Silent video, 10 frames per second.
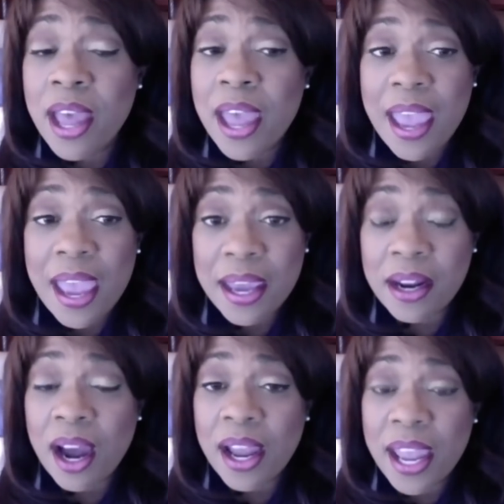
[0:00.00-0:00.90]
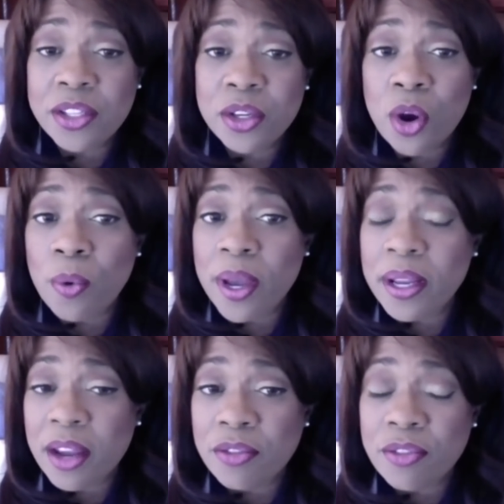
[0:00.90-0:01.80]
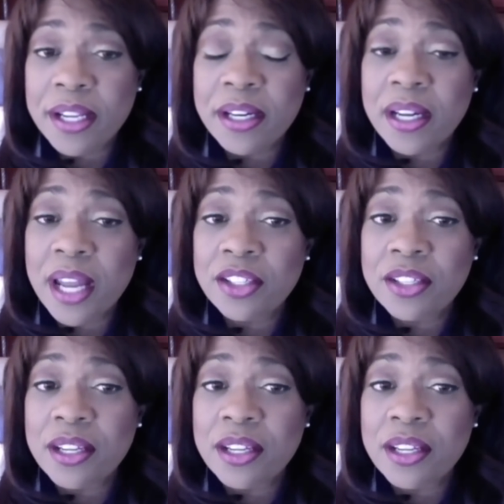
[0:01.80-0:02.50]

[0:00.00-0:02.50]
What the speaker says: and I had to go in and run an election,